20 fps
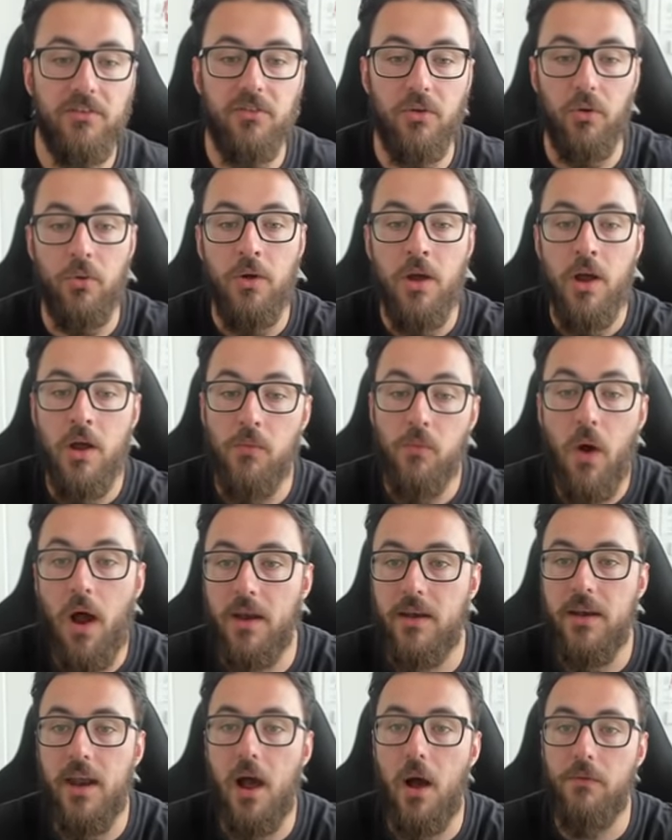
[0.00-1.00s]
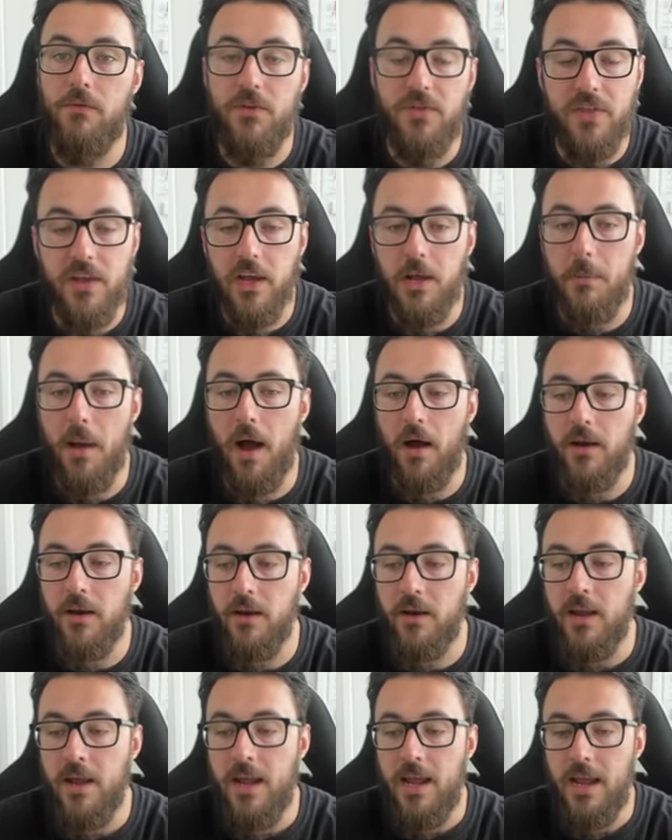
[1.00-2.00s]
So right now, if you think about
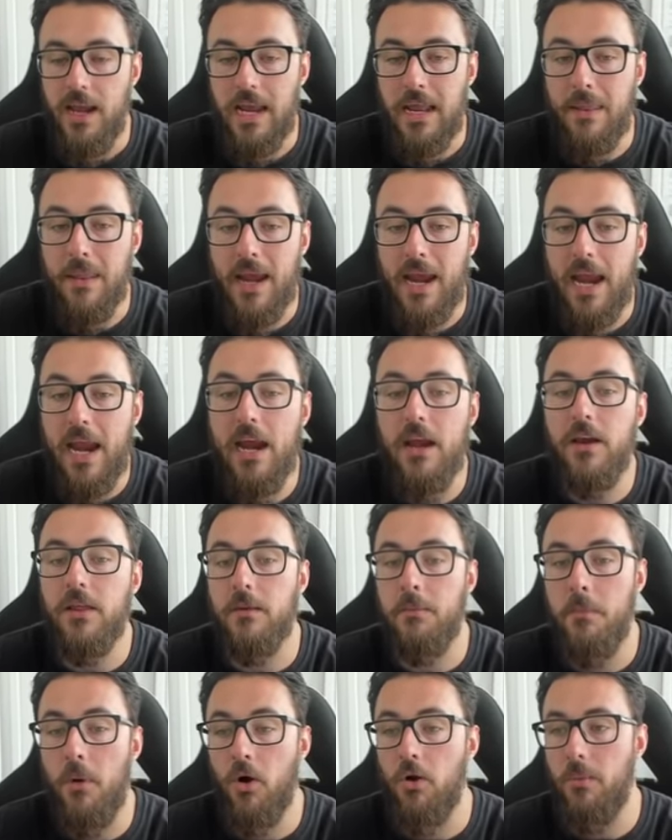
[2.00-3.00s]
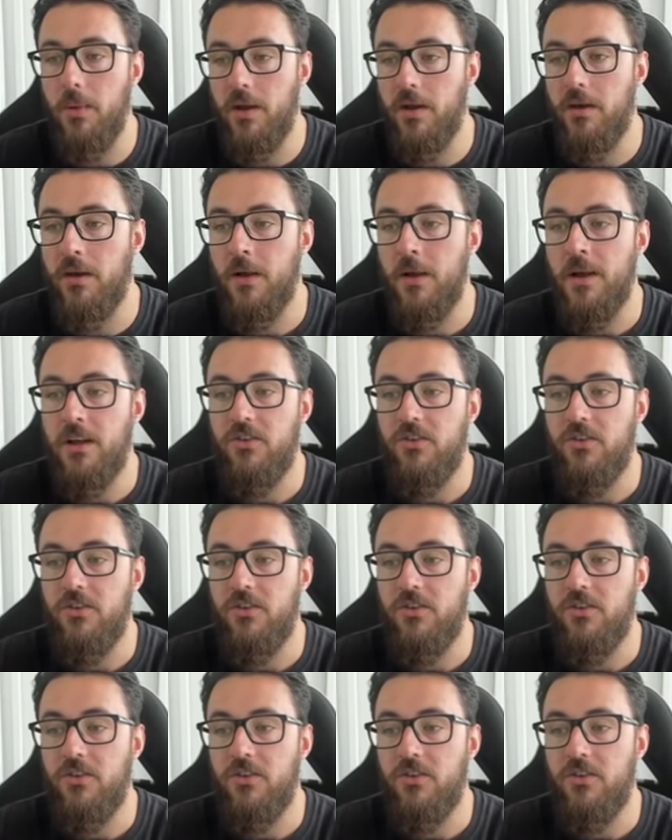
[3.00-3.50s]
it, in the heat of the moment,